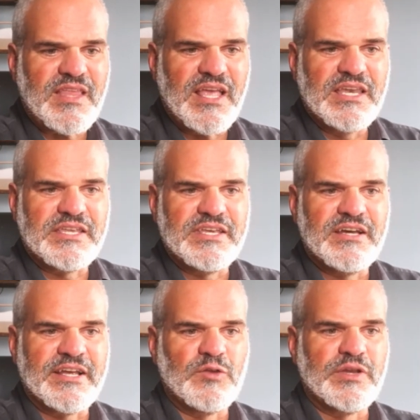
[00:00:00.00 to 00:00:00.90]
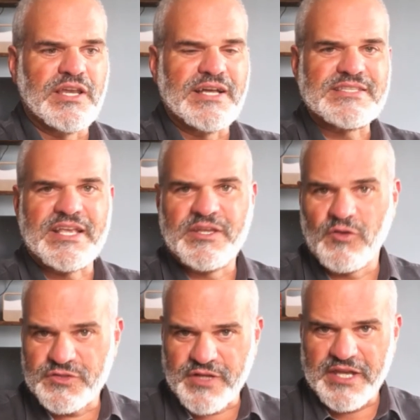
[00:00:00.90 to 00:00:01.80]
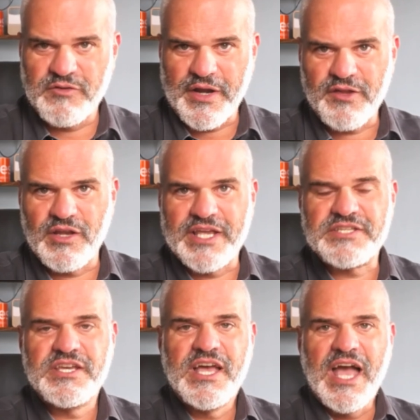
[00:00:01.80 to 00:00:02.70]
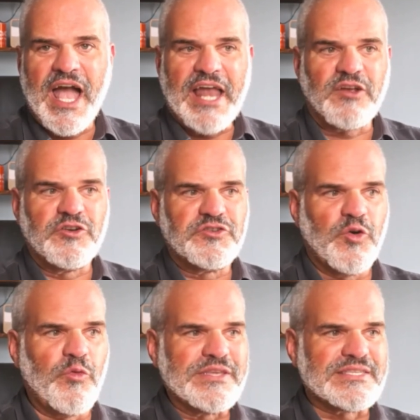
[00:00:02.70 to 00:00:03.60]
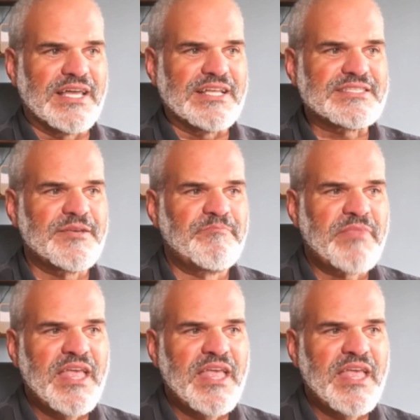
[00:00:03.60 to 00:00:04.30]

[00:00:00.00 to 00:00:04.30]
and here including lights. And you also can regulate and control these lights.